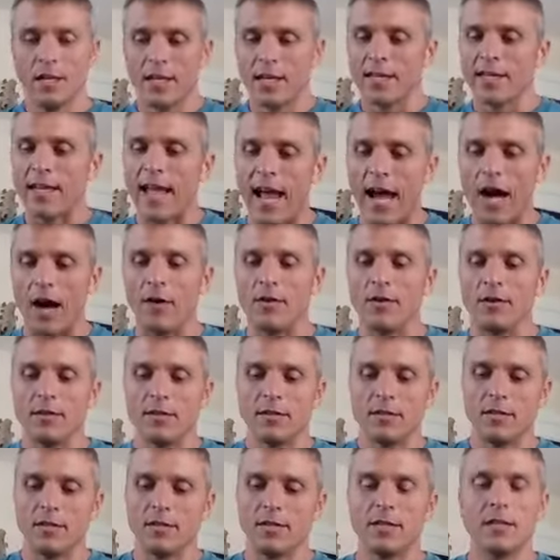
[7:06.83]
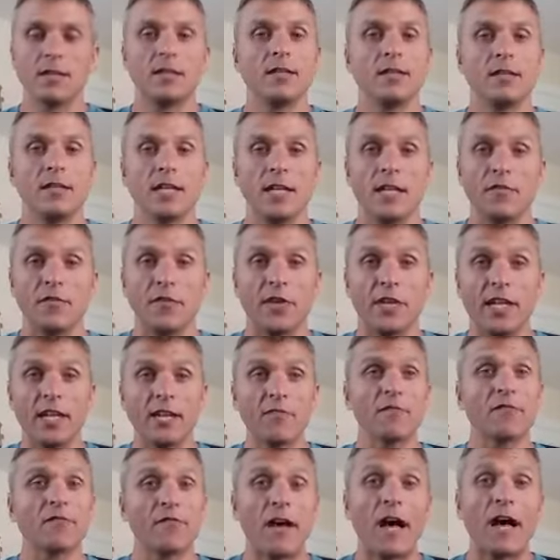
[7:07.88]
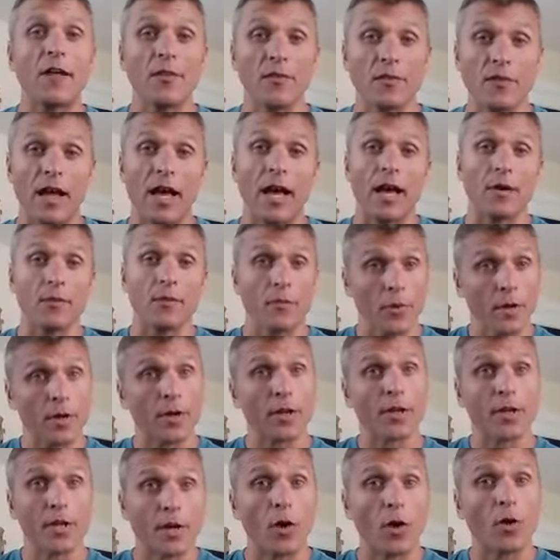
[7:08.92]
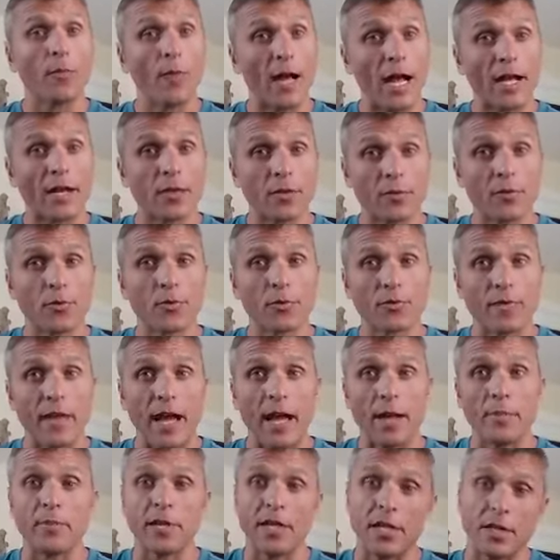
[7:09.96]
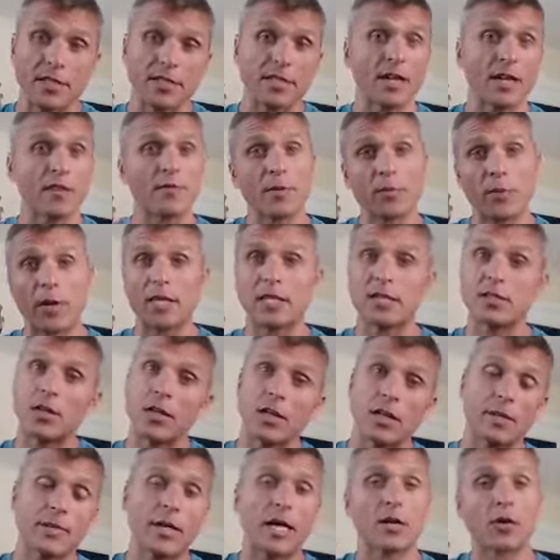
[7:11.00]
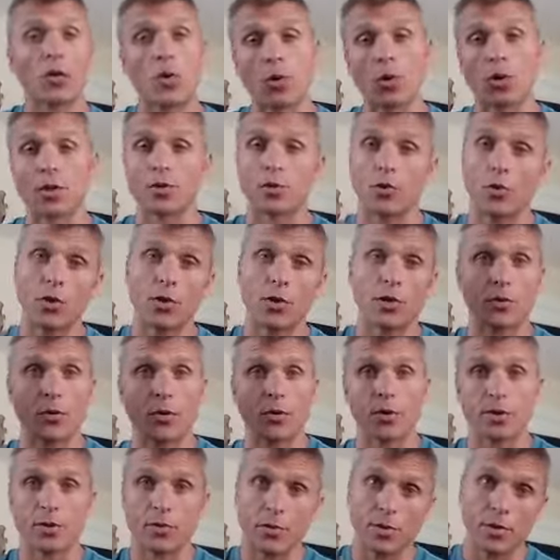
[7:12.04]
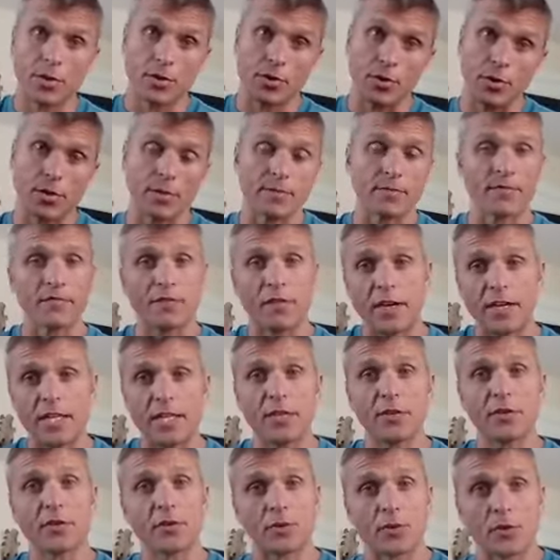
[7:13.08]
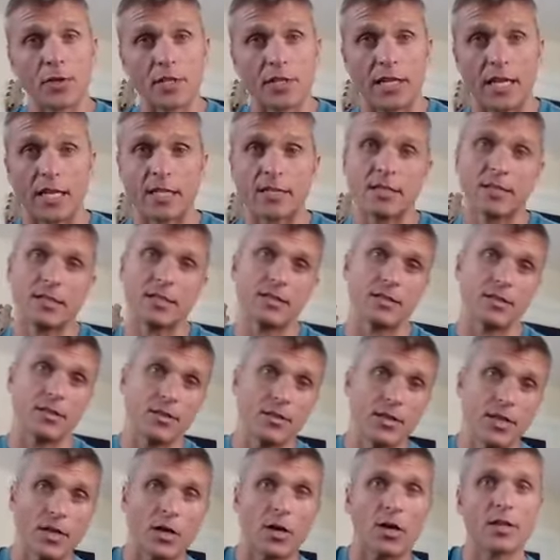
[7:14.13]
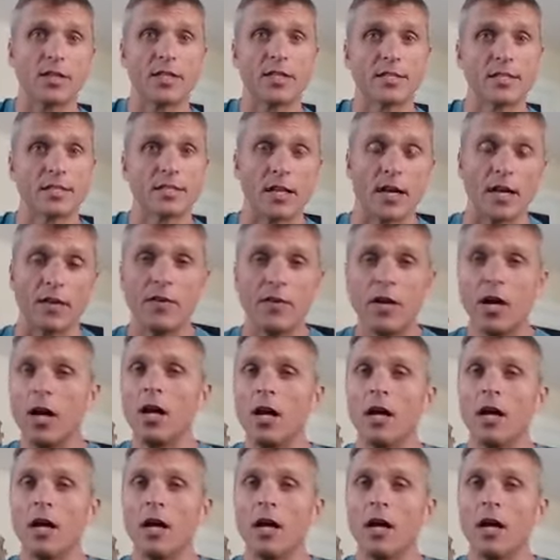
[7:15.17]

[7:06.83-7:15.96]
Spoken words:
Now, if you didn't follow that, we're going to go back through that because everybody talking about court, and fighting your court cases and doing all this stuff,